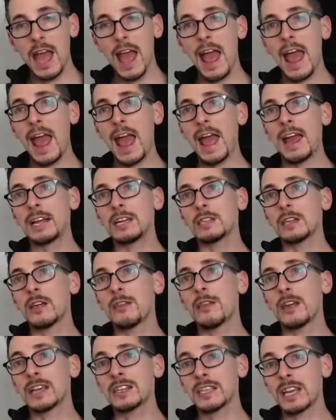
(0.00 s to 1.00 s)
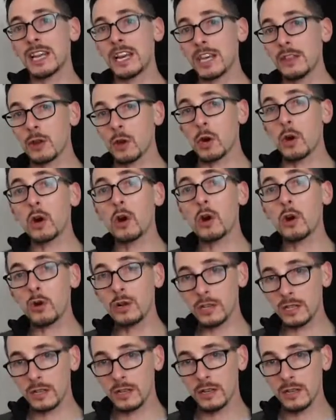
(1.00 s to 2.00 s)
and things that either
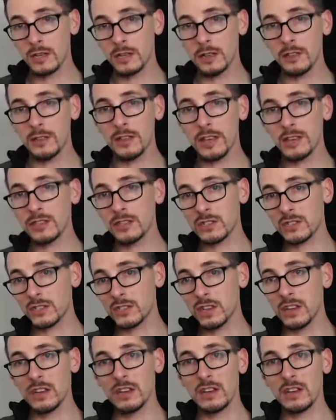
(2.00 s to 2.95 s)
hurt this